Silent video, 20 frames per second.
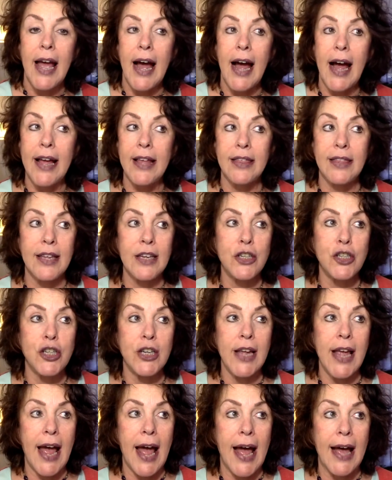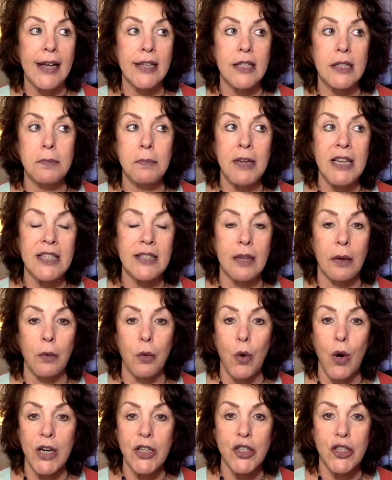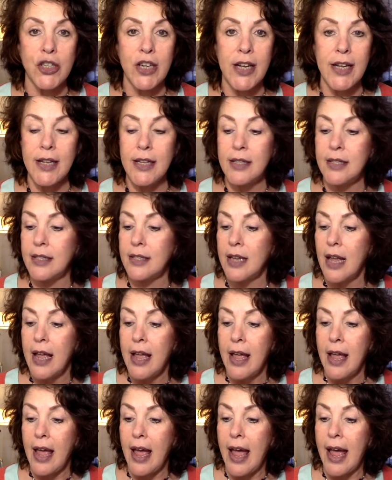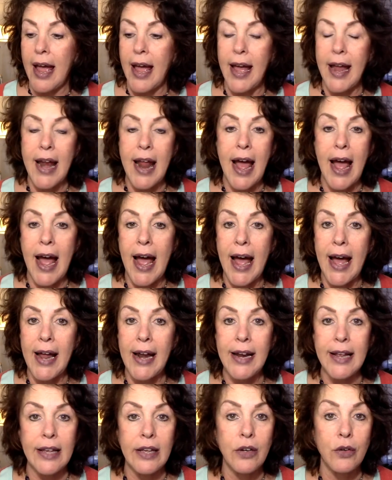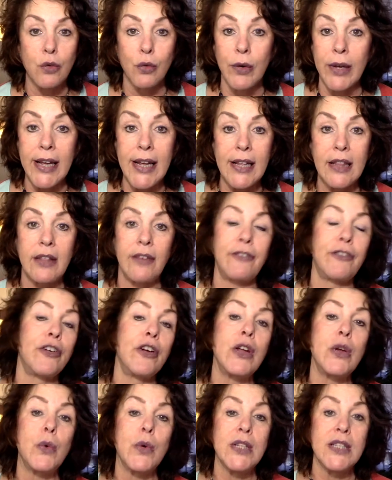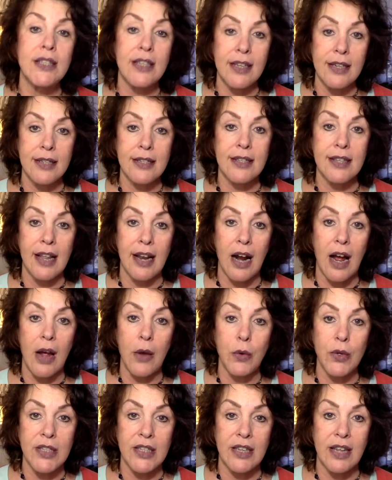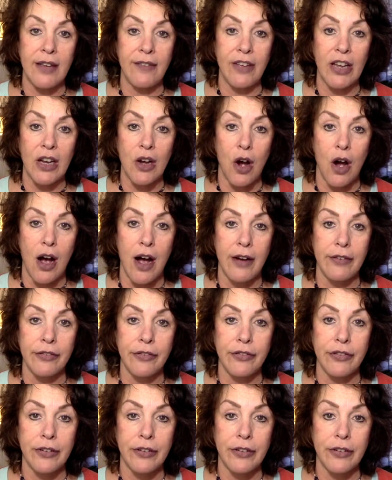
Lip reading: I think she asked me some questions and had it read the frequencies that I was giving off.